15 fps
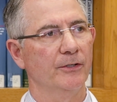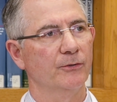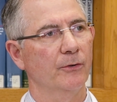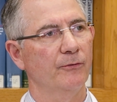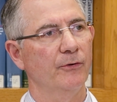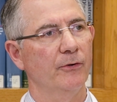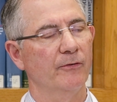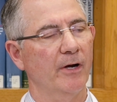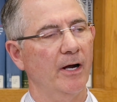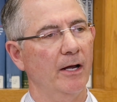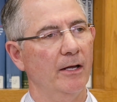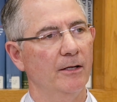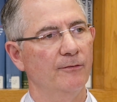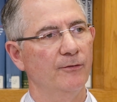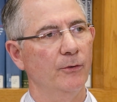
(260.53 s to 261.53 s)
So if you, have,
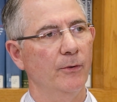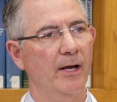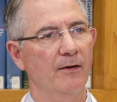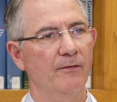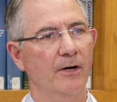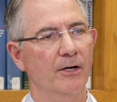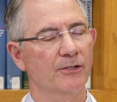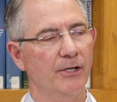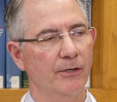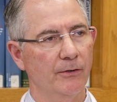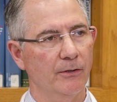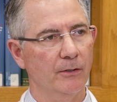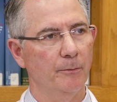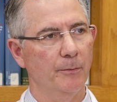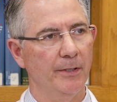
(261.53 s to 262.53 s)
if you have
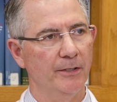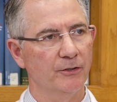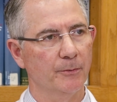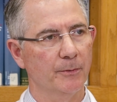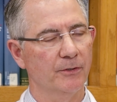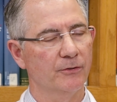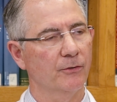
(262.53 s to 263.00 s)
arterial impingement,